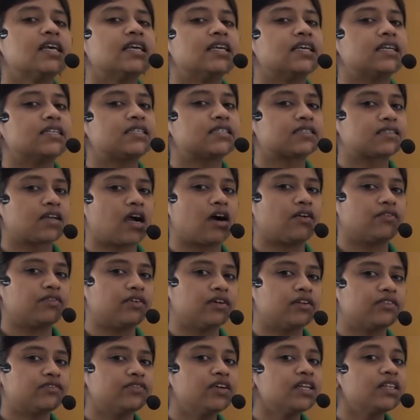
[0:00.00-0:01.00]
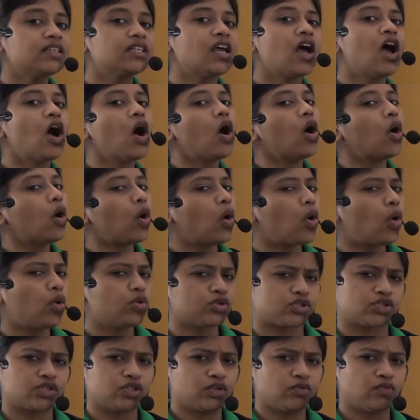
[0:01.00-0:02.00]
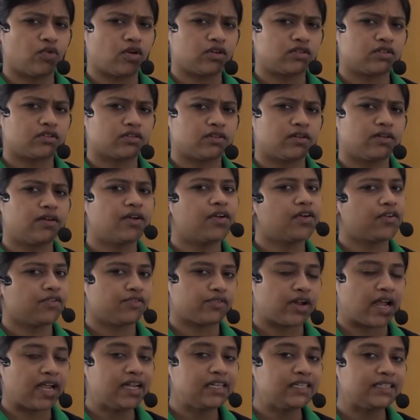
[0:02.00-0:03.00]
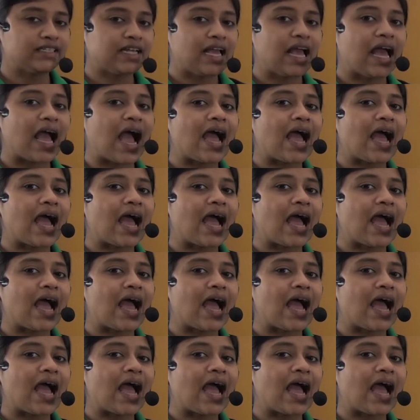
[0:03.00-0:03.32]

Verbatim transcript: is covered with ocean water, right?